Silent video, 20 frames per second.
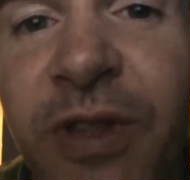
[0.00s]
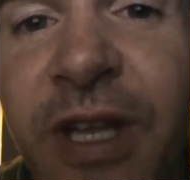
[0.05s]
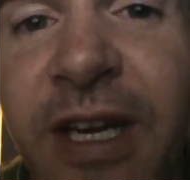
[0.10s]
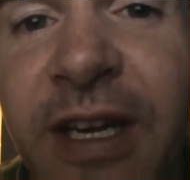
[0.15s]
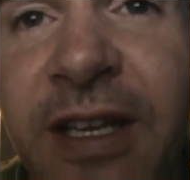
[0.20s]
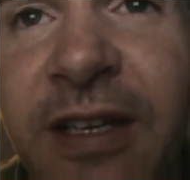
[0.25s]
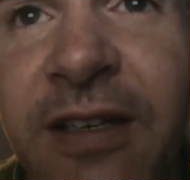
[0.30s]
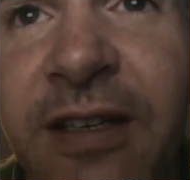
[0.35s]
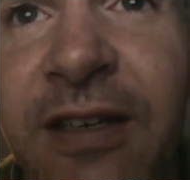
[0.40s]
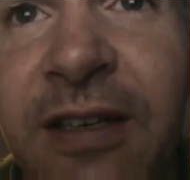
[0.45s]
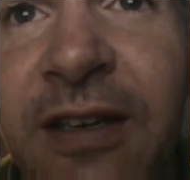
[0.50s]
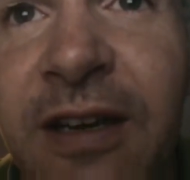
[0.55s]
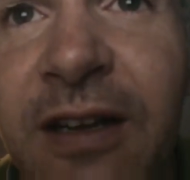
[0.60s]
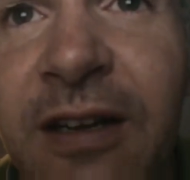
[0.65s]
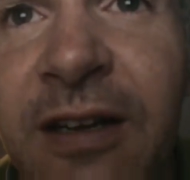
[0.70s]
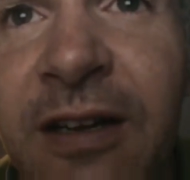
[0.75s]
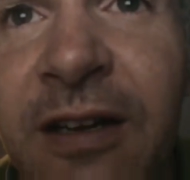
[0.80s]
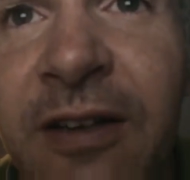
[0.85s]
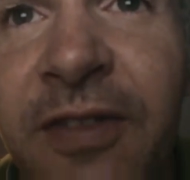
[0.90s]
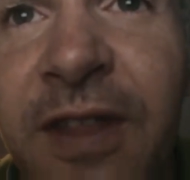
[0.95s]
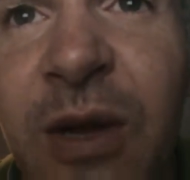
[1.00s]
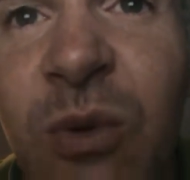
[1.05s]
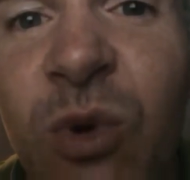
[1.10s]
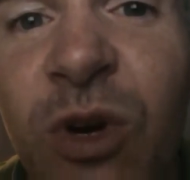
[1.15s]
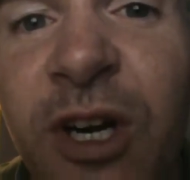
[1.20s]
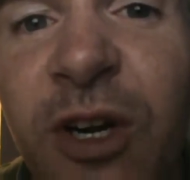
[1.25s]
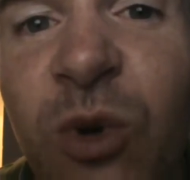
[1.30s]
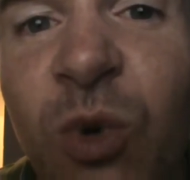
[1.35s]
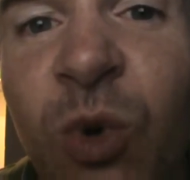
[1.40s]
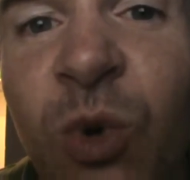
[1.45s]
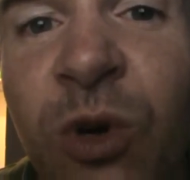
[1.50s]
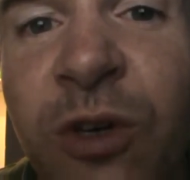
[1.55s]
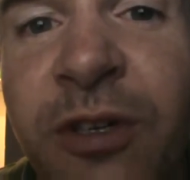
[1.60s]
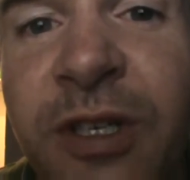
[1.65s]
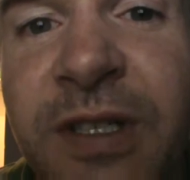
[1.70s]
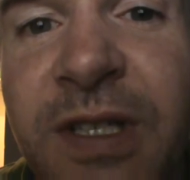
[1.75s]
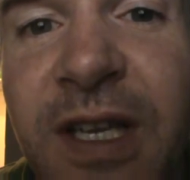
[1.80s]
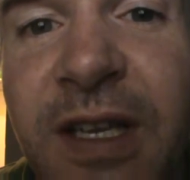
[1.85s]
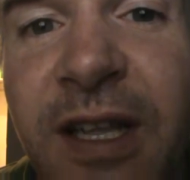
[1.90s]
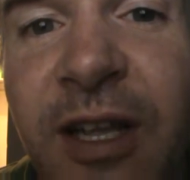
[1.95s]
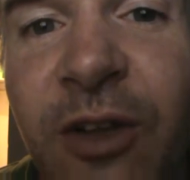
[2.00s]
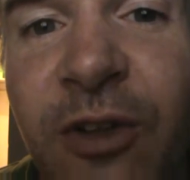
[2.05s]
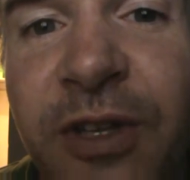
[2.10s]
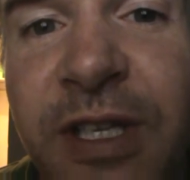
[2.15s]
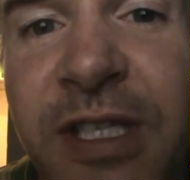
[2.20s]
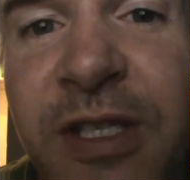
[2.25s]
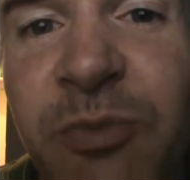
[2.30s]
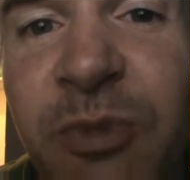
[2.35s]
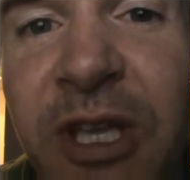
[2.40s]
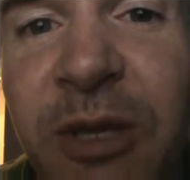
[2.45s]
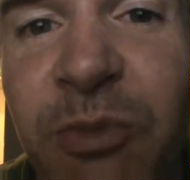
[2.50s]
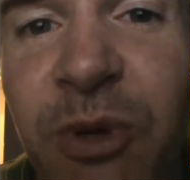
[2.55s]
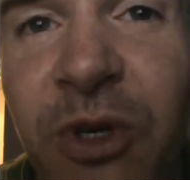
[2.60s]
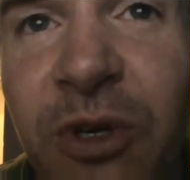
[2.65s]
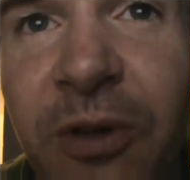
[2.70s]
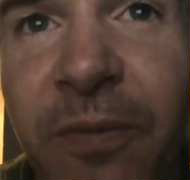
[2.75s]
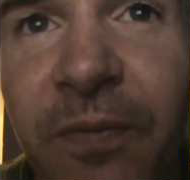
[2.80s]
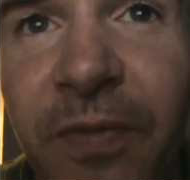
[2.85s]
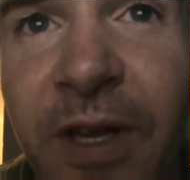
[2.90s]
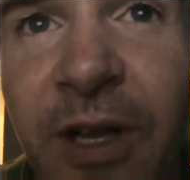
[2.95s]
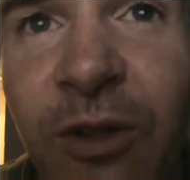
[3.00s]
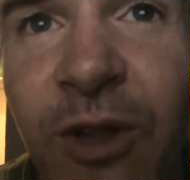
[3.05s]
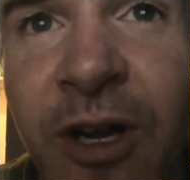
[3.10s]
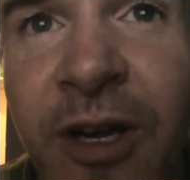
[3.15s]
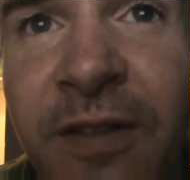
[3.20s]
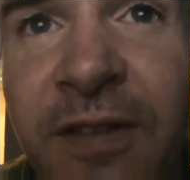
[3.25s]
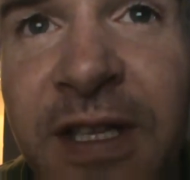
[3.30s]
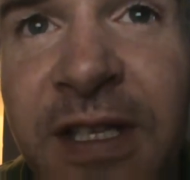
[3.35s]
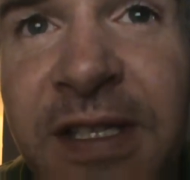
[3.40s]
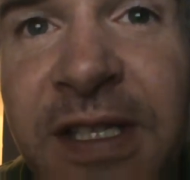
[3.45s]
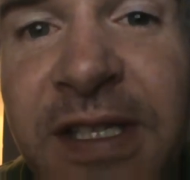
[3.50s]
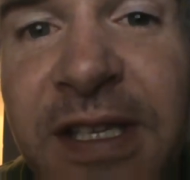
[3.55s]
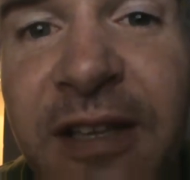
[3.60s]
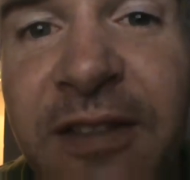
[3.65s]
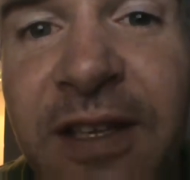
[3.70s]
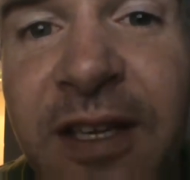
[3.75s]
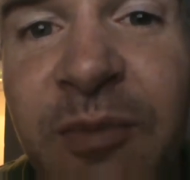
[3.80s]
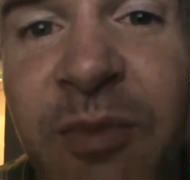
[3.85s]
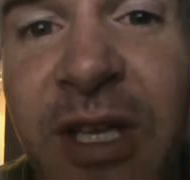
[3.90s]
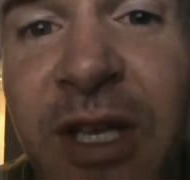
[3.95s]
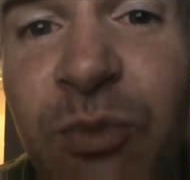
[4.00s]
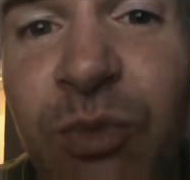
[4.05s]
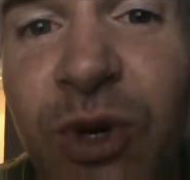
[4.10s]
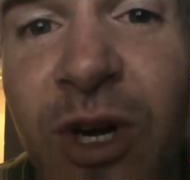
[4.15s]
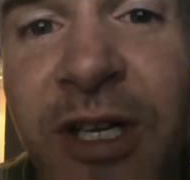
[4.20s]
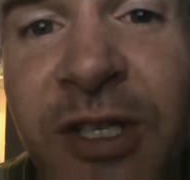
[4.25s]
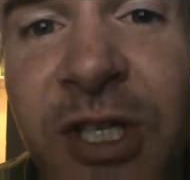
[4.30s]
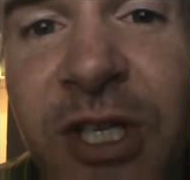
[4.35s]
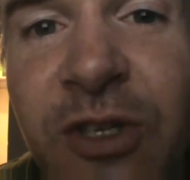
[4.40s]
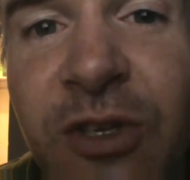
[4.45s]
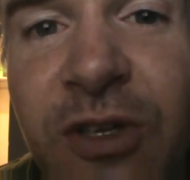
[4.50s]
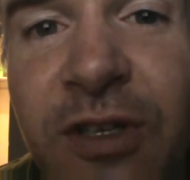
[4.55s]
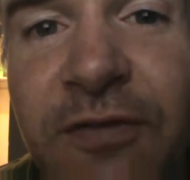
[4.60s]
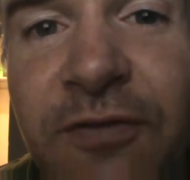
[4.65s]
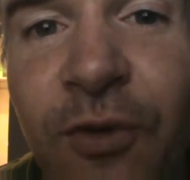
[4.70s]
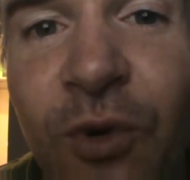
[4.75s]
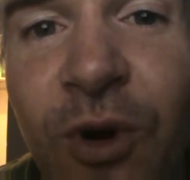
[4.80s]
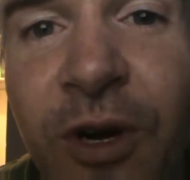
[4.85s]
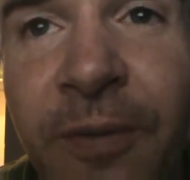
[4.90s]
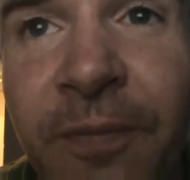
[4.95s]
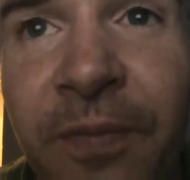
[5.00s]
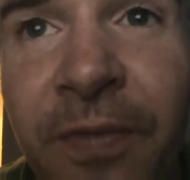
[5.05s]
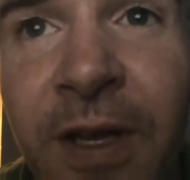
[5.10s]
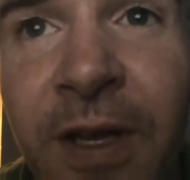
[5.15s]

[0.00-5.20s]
They didn't, they weren't ordered to kill these people, a lot of these that they're being prosecuted for.